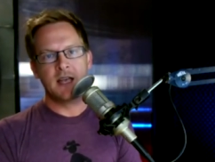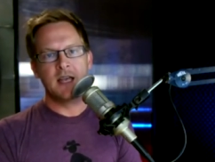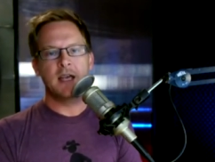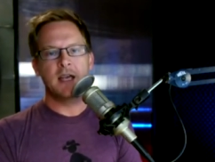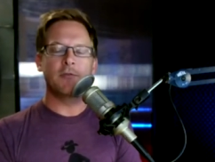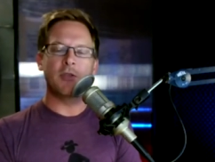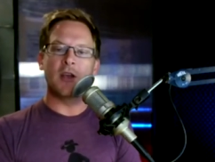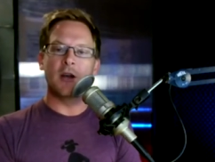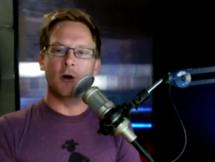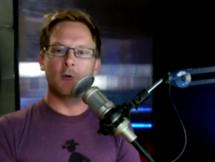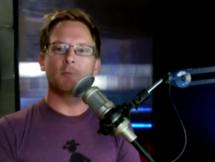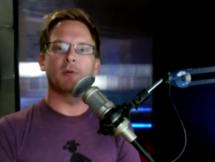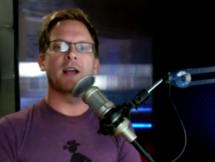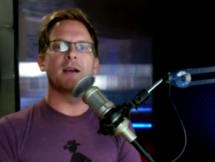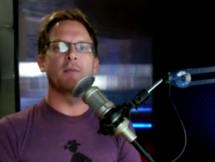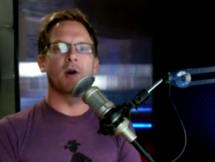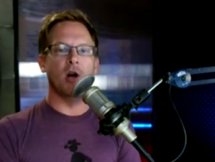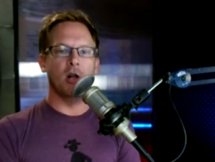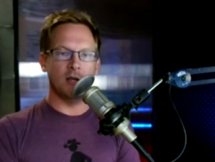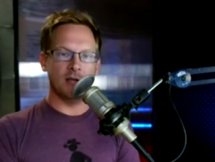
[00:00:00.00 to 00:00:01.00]
if they don't
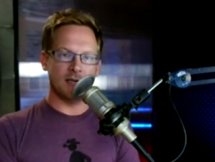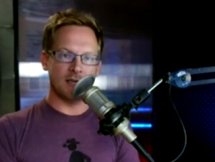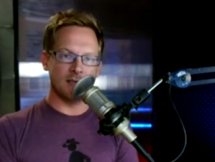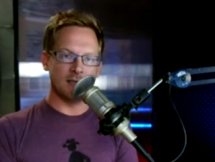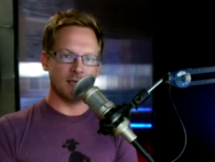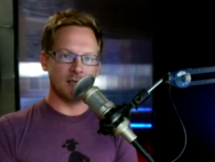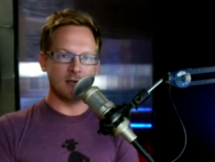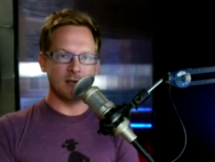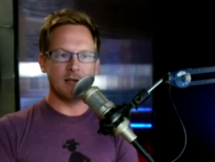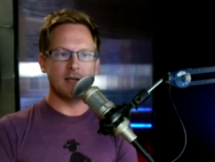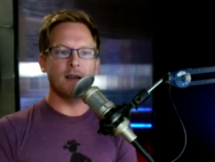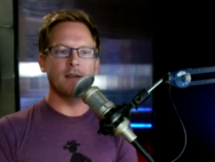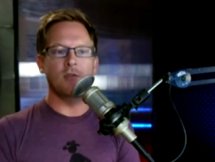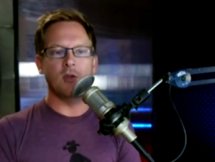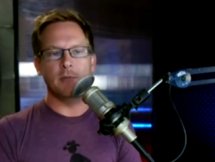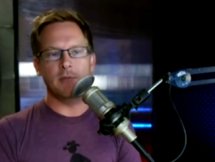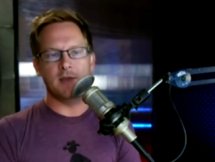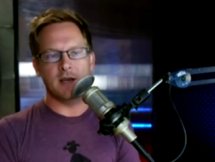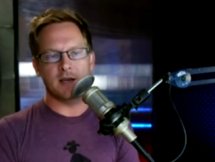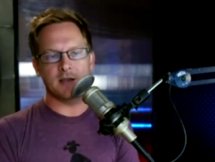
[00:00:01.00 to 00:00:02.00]
play ball and continue to give
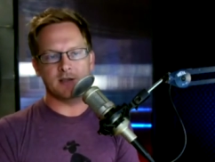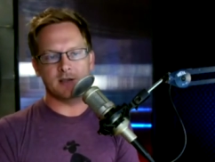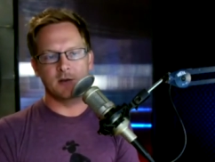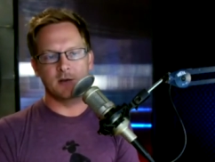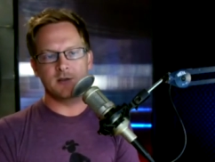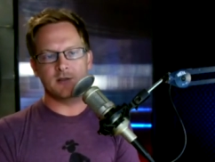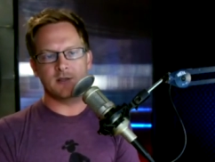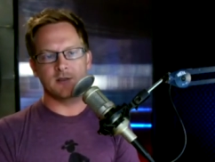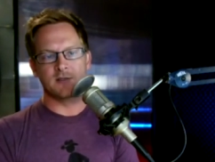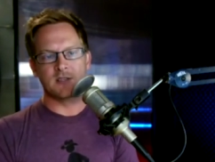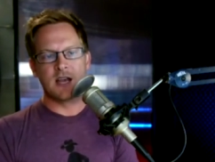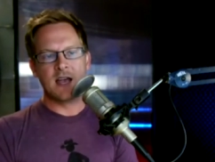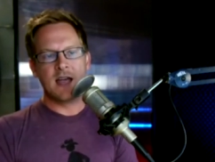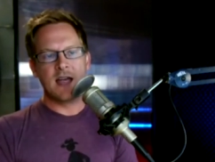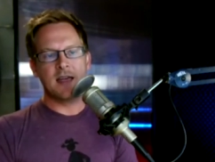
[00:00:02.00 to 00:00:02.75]
them the exclusives.